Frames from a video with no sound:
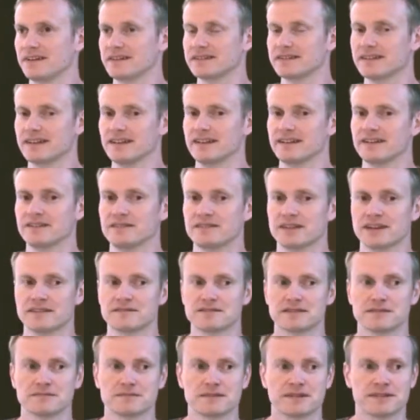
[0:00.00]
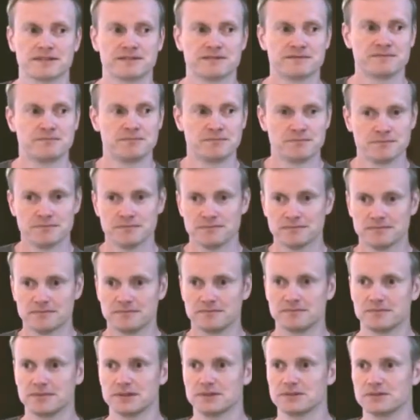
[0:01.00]
Ideally, you'd have some kind of
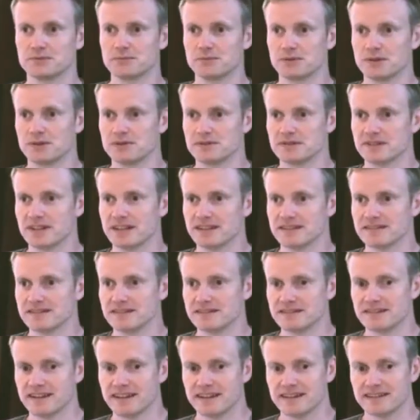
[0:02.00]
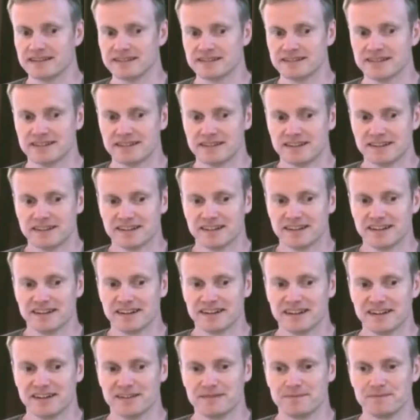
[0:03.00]
build process that takes
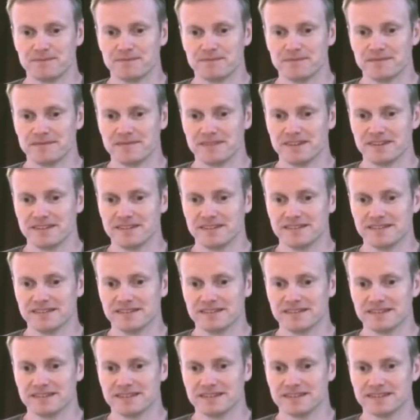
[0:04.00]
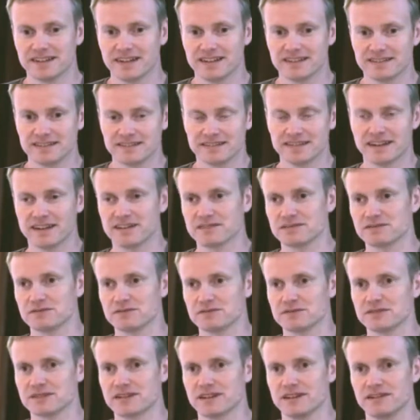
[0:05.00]
a set of
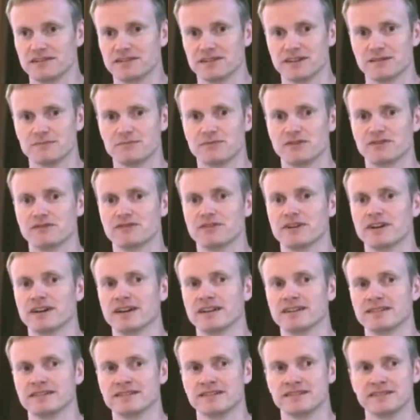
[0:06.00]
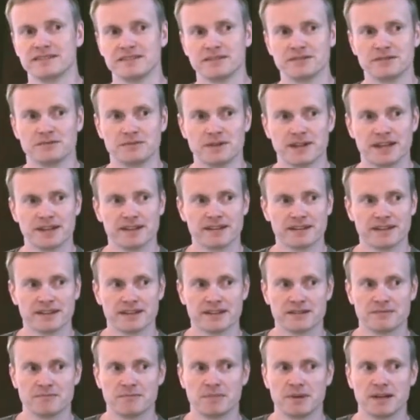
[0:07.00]
source code and provides you with
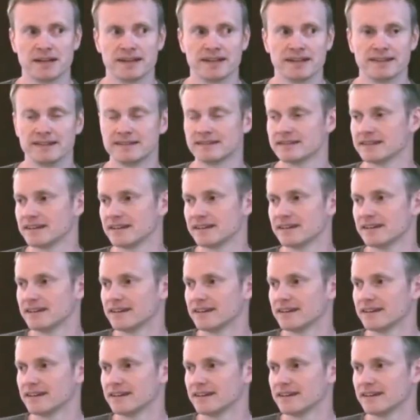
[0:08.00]
a complete